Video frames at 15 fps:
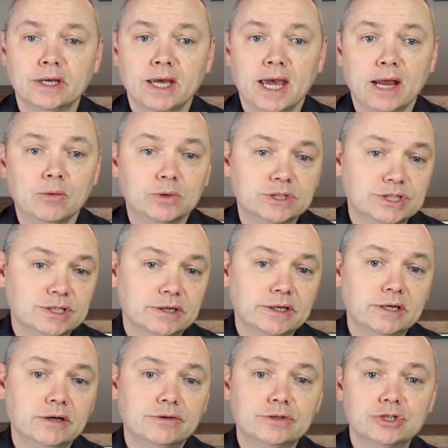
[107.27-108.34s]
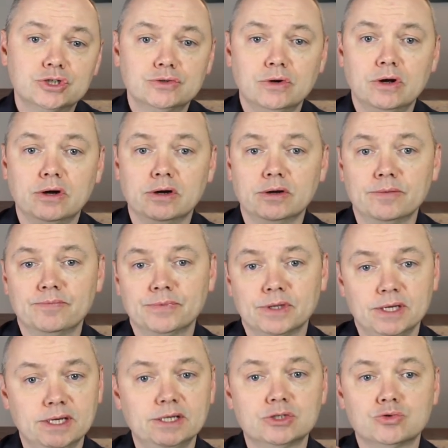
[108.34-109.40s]
And when sucking on the straw,
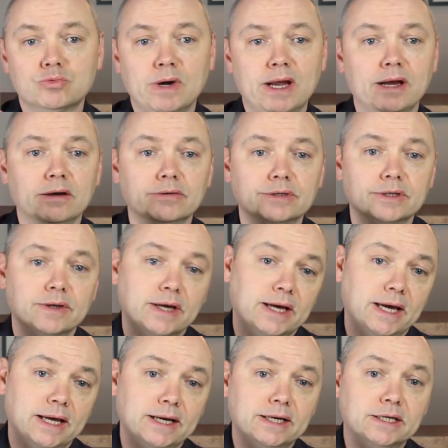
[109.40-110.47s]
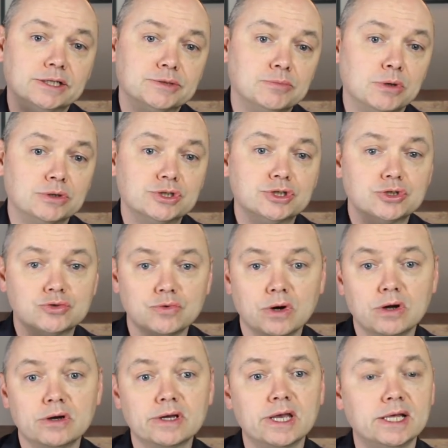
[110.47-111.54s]
it is round and in its most
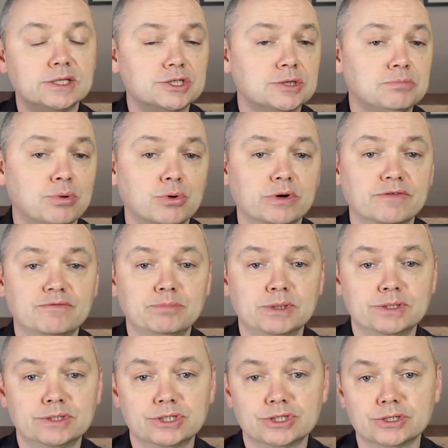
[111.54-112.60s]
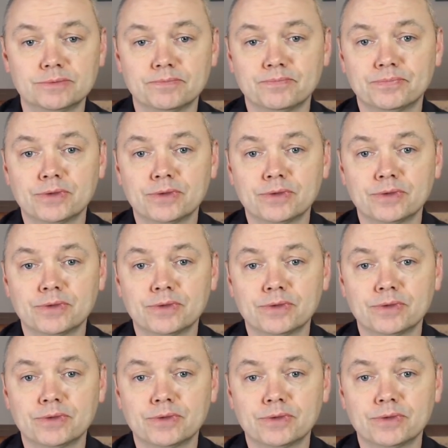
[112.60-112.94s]
strong and supportive position.